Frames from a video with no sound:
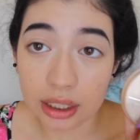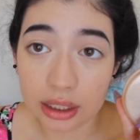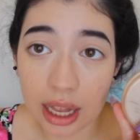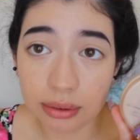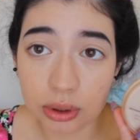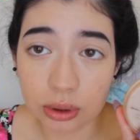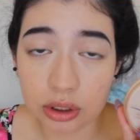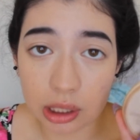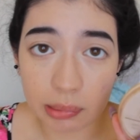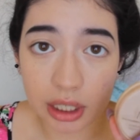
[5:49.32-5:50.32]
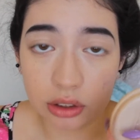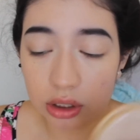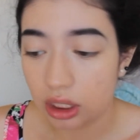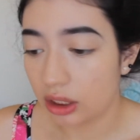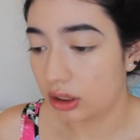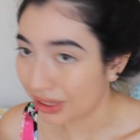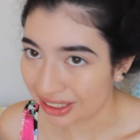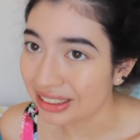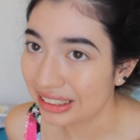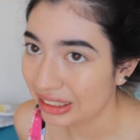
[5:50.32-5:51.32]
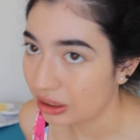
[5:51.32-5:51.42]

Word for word: have to set my under eyes because it